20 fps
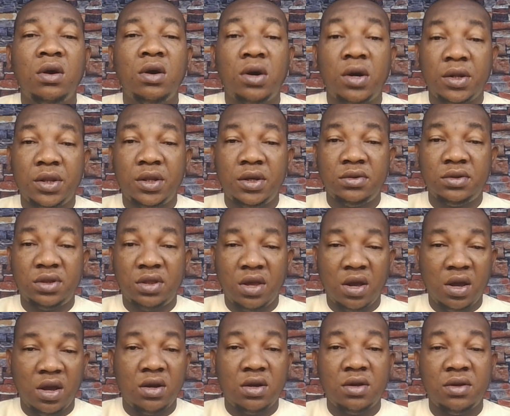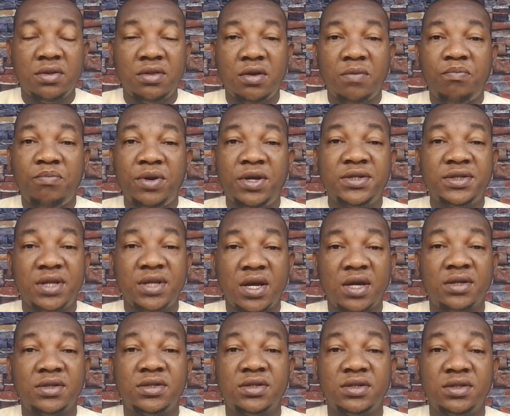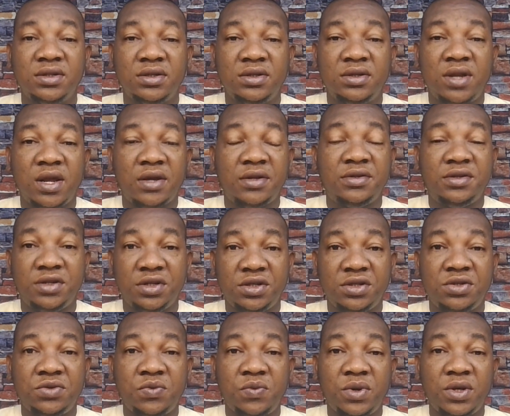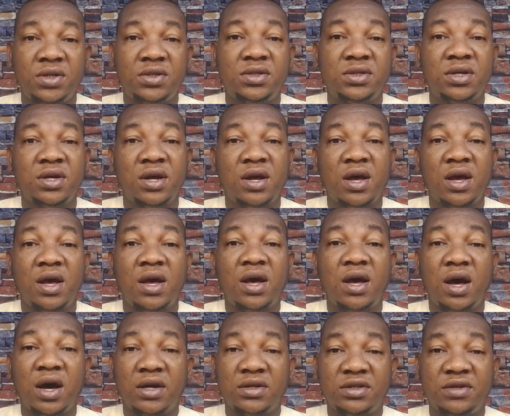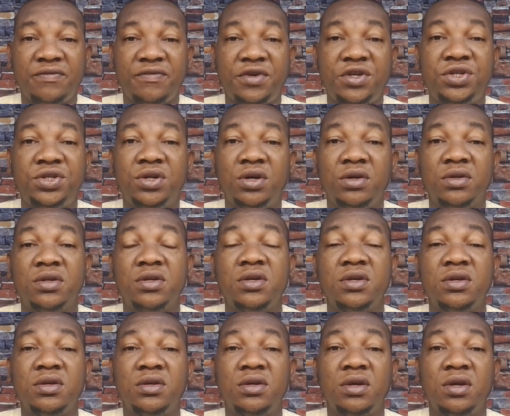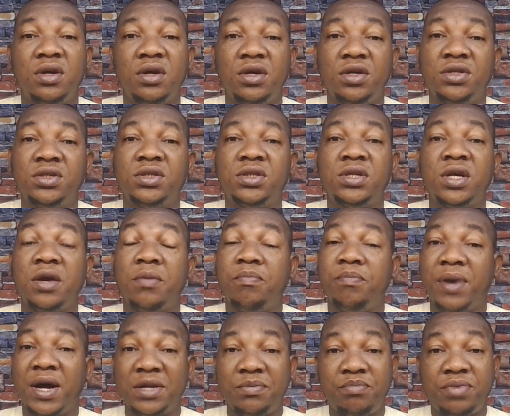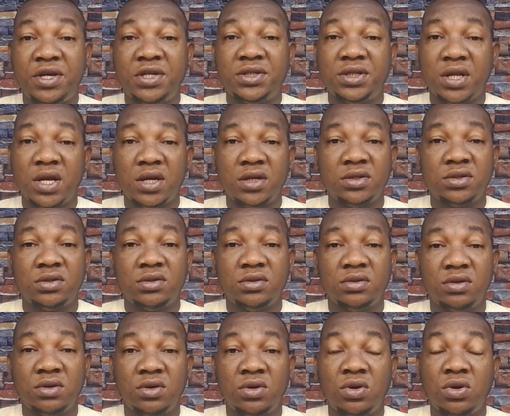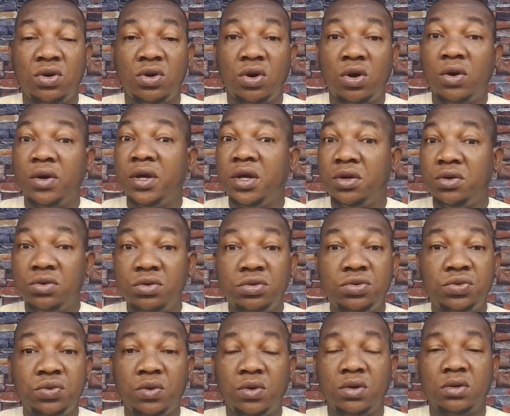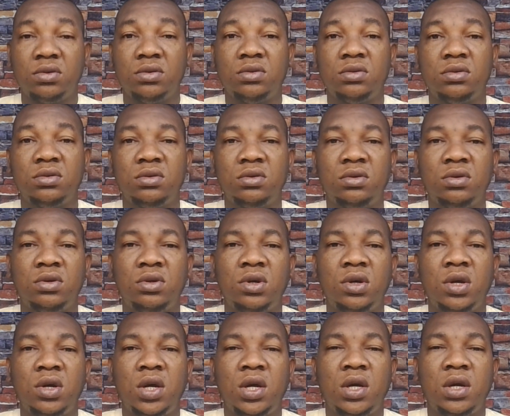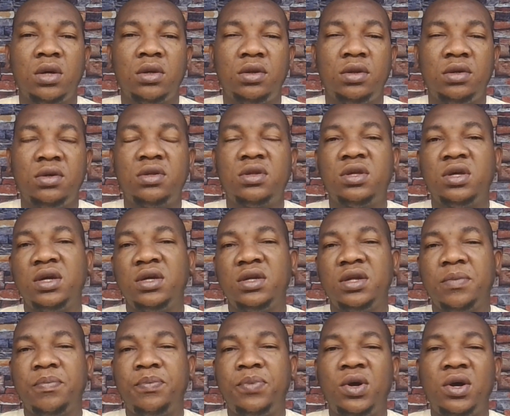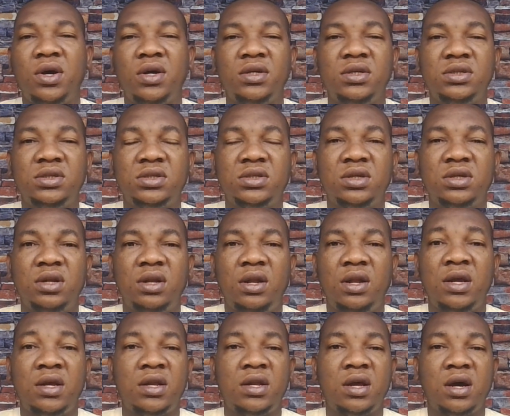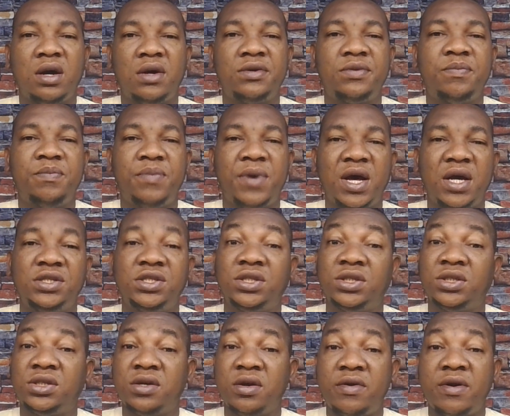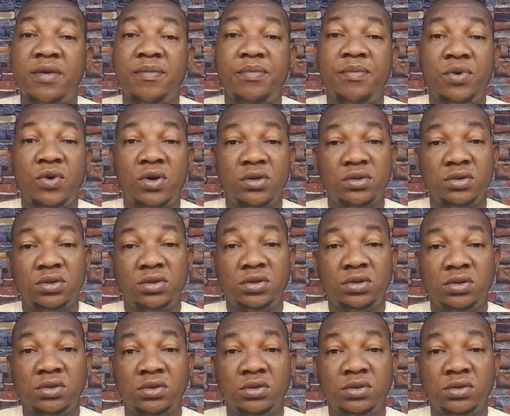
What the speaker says: Or do you think the business they did with Activision is a bad business or a good one? Do you think the points laid out by Sarah Bond,